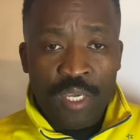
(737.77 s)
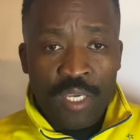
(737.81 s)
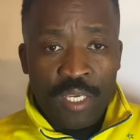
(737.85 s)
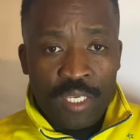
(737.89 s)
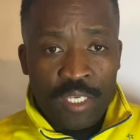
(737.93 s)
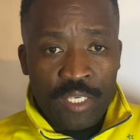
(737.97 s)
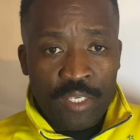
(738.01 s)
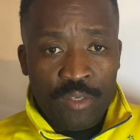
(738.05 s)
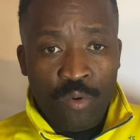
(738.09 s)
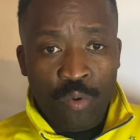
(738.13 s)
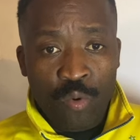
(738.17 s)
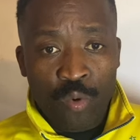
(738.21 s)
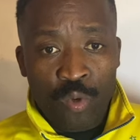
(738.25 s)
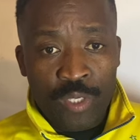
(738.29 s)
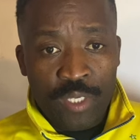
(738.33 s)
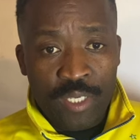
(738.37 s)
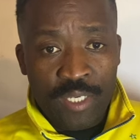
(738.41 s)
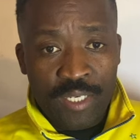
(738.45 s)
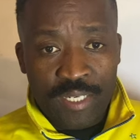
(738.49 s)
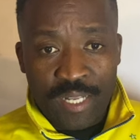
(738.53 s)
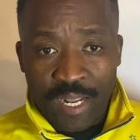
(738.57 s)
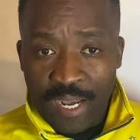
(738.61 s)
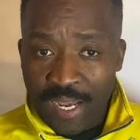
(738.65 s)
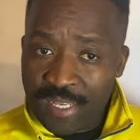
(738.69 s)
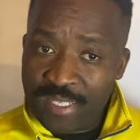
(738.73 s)

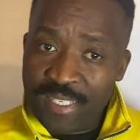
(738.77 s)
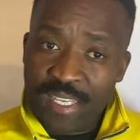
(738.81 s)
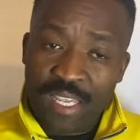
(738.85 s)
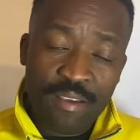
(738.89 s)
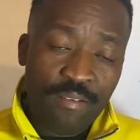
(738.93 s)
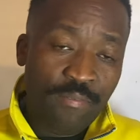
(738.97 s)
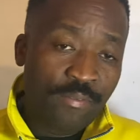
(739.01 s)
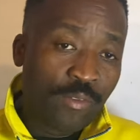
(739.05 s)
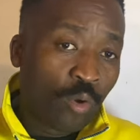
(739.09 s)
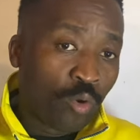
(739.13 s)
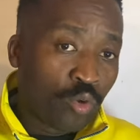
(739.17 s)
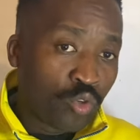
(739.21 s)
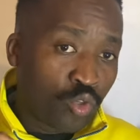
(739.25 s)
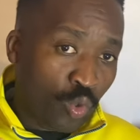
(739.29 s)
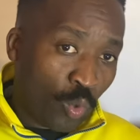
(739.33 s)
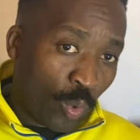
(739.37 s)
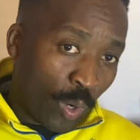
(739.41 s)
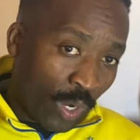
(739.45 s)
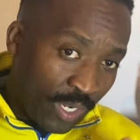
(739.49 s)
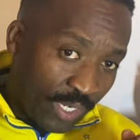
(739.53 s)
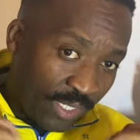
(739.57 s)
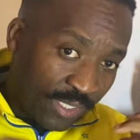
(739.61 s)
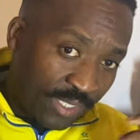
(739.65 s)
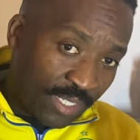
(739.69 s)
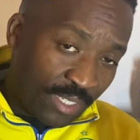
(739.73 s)
He does have those
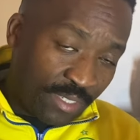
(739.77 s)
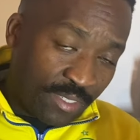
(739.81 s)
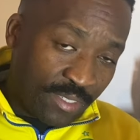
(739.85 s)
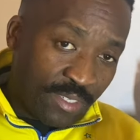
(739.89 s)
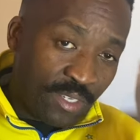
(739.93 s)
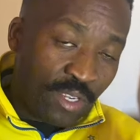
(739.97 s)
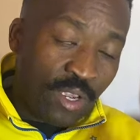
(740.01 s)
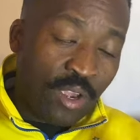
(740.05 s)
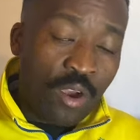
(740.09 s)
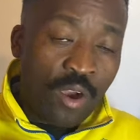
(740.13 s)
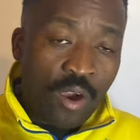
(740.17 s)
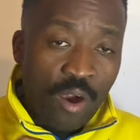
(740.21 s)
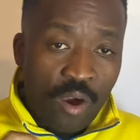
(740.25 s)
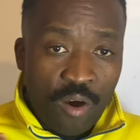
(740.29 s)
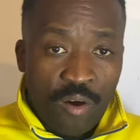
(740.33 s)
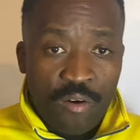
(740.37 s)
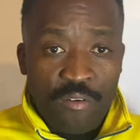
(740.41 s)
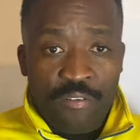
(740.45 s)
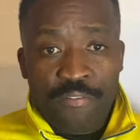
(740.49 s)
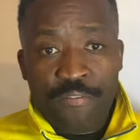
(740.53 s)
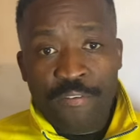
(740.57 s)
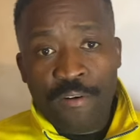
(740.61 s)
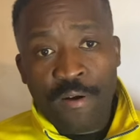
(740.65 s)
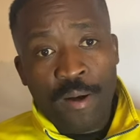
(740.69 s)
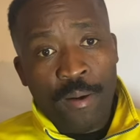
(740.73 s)
qualities
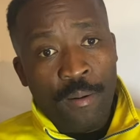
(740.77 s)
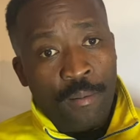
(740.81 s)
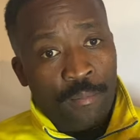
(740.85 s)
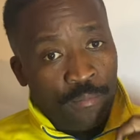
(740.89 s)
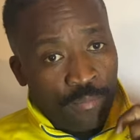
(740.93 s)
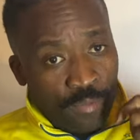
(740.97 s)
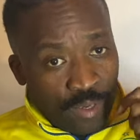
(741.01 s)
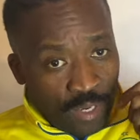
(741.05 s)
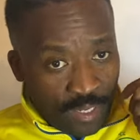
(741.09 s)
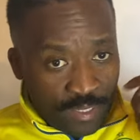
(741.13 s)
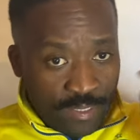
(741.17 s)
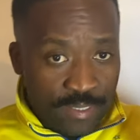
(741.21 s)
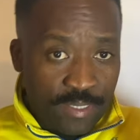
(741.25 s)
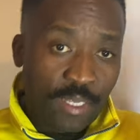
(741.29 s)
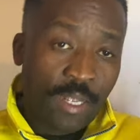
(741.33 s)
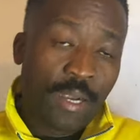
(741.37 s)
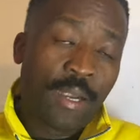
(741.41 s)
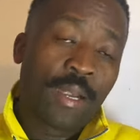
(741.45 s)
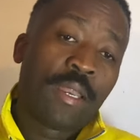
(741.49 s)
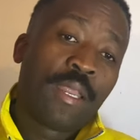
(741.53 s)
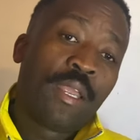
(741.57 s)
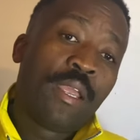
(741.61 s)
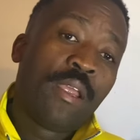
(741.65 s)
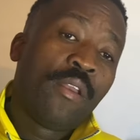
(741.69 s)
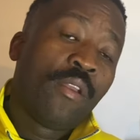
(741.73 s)
of a
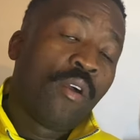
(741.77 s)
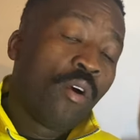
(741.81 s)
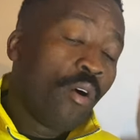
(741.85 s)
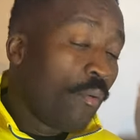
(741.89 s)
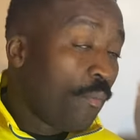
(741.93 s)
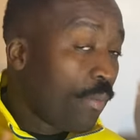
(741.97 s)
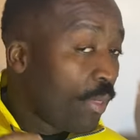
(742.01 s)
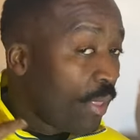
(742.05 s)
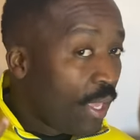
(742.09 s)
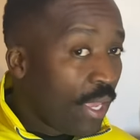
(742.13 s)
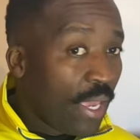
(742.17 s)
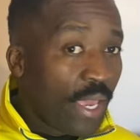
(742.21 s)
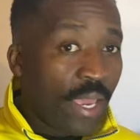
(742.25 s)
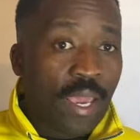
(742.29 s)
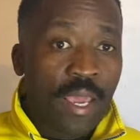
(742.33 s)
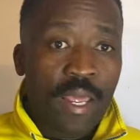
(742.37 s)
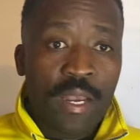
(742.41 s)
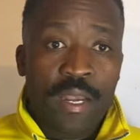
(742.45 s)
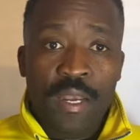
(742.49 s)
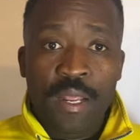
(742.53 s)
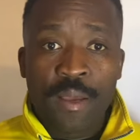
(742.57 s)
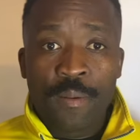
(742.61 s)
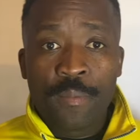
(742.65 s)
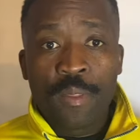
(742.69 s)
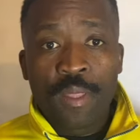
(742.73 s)
Sirino
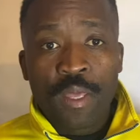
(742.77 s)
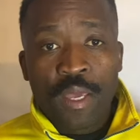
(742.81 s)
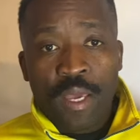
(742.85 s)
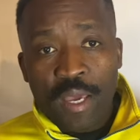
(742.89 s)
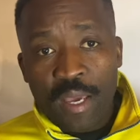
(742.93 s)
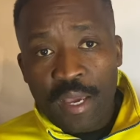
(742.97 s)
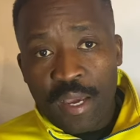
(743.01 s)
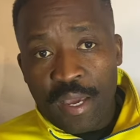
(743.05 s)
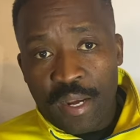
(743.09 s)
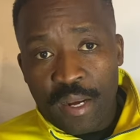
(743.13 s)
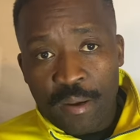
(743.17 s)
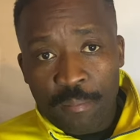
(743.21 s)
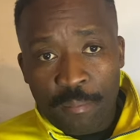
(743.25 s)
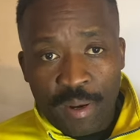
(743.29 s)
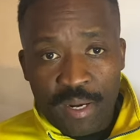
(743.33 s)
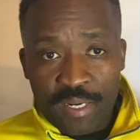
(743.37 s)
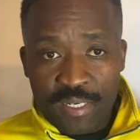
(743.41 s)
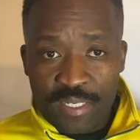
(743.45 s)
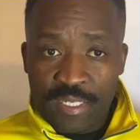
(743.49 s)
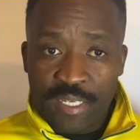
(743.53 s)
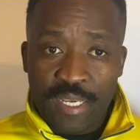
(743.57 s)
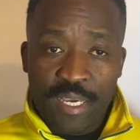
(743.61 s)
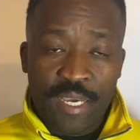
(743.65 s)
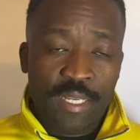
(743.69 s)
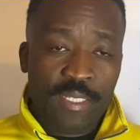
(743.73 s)
and a
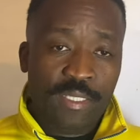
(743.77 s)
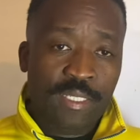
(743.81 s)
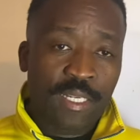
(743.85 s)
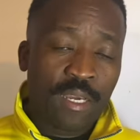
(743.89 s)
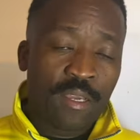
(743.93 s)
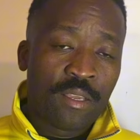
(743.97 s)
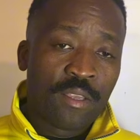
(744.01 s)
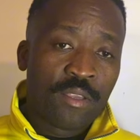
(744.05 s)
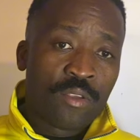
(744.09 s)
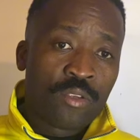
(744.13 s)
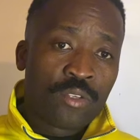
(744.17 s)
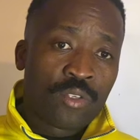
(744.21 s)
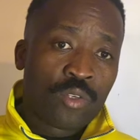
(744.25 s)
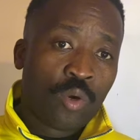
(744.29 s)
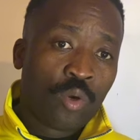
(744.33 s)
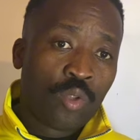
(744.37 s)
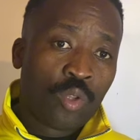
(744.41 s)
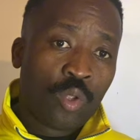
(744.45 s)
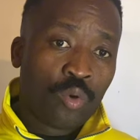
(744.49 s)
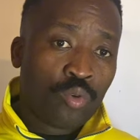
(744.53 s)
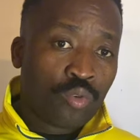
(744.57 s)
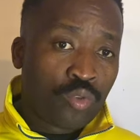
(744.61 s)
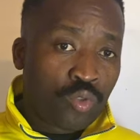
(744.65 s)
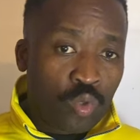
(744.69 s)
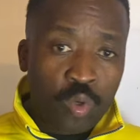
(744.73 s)
Mandieta. So
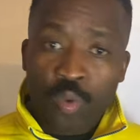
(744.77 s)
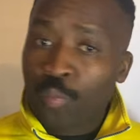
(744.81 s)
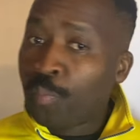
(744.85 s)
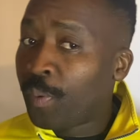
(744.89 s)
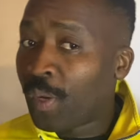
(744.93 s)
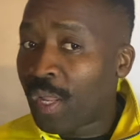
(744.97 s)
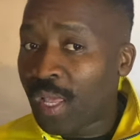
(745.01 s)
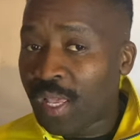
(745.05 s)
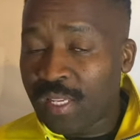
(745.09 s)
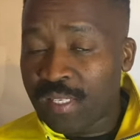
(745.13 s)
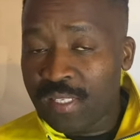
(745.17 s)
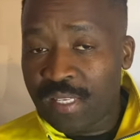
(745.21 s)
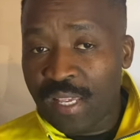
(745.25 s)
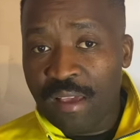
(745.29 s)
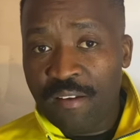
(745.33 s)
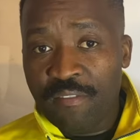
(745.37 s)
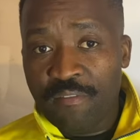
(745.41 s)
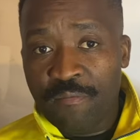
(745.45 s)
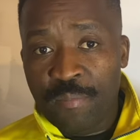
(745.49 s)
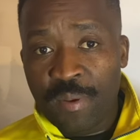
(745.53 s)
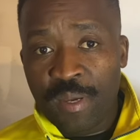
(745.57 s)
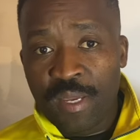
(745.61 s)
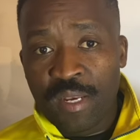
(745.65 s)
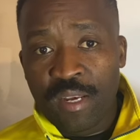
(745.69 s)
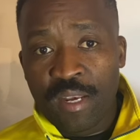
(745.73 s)
those two players
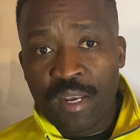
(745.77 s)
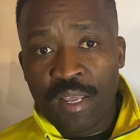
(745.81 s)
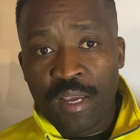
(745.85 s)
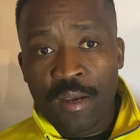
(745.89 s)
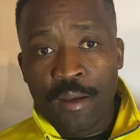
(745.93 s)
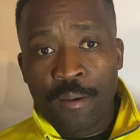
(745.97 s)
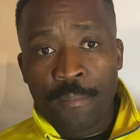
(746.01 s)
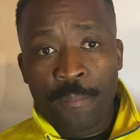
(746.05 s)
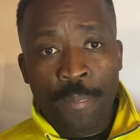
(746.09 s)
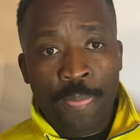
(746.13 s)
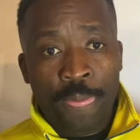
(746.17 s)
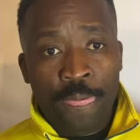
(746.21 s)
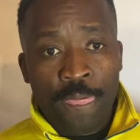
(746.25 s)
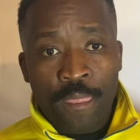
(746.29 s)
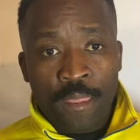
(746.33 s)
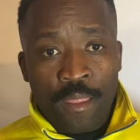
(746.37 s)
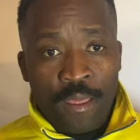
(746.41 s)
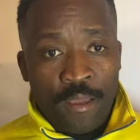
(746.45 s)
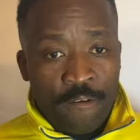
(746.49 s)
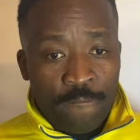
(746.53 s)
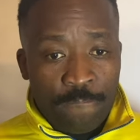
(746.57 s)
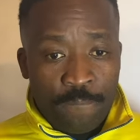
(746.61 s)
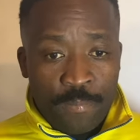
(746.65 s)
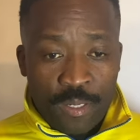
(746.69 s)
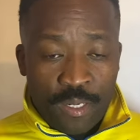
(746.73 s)
have been
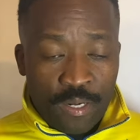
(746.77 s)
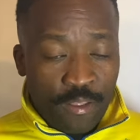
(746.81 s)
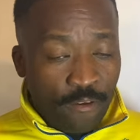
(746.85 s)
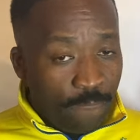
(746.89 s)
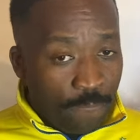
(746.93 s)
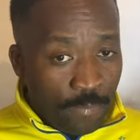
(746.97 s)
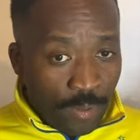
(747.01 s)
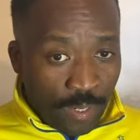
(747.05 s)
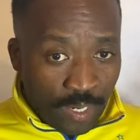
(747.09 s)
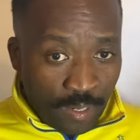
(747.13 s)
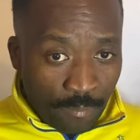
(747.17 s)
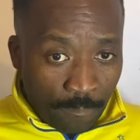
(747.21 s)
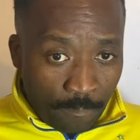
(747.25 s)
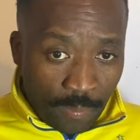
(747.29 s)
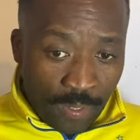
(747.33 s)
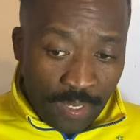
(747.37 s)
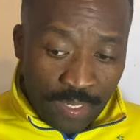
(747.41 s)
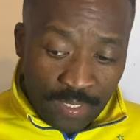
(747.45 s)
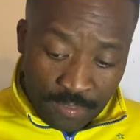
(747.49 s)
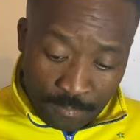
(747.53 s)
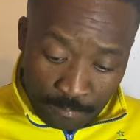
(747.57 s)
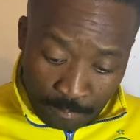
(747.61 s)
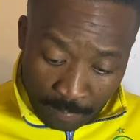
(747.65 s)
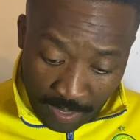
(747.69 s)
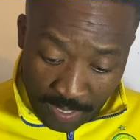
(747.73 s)

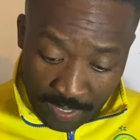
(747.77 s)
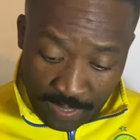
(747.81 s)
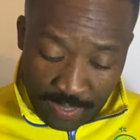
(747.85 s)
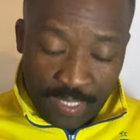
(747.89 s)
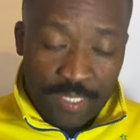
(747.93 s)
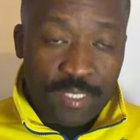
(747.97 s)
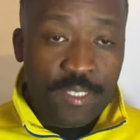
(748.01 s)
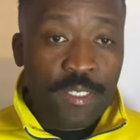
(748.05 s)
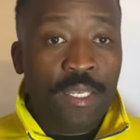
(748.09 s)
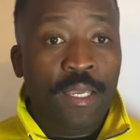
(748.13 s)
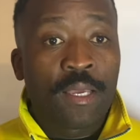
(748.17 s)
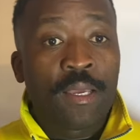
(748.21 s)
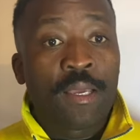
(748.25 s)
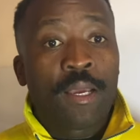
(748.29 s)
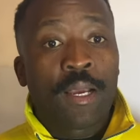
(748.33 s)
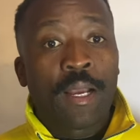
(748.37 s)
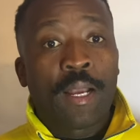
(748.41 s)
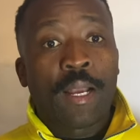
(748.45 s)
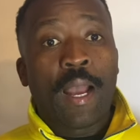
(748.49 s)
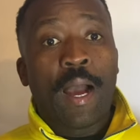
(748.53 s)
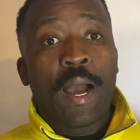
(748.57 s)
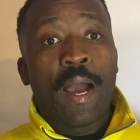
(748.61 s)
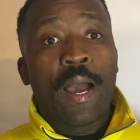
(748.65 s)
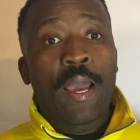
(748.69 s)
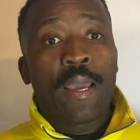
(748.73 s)
replaced by this
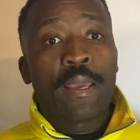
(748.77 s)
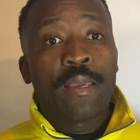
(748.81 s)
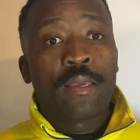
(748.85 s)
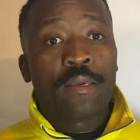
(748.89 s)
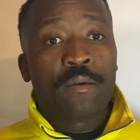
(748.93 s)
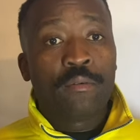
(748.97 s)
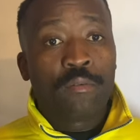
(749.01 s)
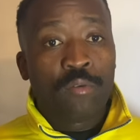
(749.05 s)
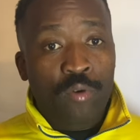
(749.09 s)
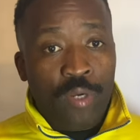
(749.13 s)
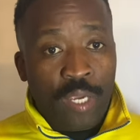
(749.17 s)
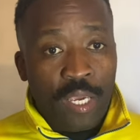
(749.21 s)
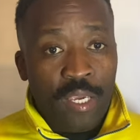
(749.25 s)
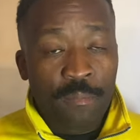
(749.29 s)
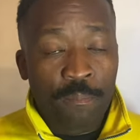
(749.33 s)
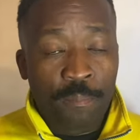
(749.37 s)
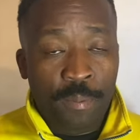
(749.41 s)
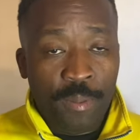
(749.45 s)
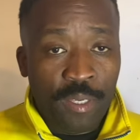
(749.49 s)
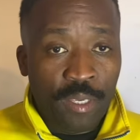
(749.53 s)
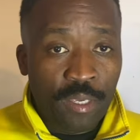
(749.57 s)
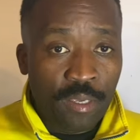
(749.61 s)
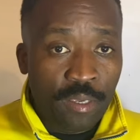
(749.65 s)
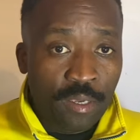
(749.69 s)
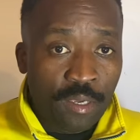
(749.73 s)
guy,
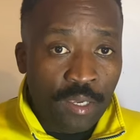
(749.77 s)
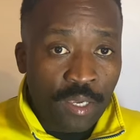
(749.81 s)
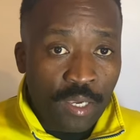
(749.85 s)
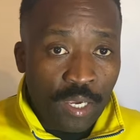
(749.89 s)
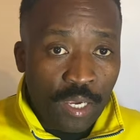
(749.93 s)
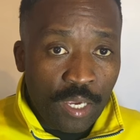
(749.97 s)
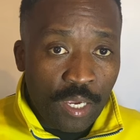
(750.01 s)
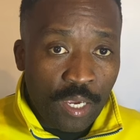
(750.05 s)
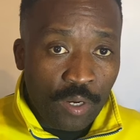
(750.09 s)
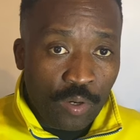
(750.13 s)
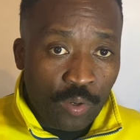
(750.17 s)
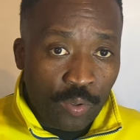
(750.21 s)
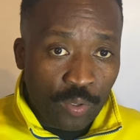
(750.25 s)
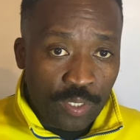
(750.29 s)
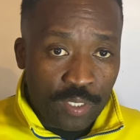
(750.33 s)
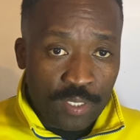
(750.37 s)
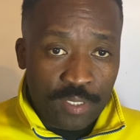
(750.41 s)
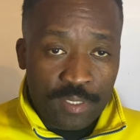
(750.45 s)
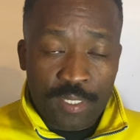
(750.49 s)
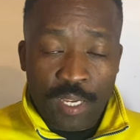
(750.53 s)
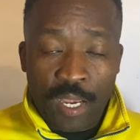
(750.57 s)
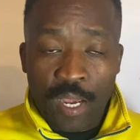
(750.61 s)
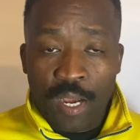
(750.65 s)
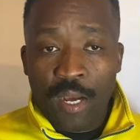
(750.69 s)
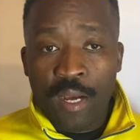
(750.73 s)
UKB
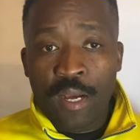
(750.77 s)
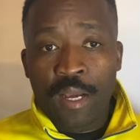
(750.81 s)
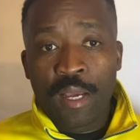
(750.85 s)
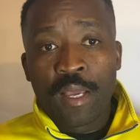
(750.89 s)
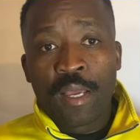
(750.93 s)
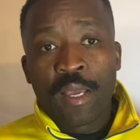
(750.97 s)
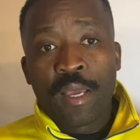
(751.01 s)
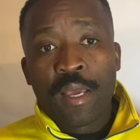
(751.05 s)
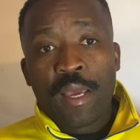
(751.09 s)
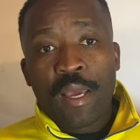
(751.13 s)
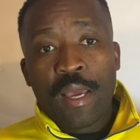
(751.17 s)
Kodisang.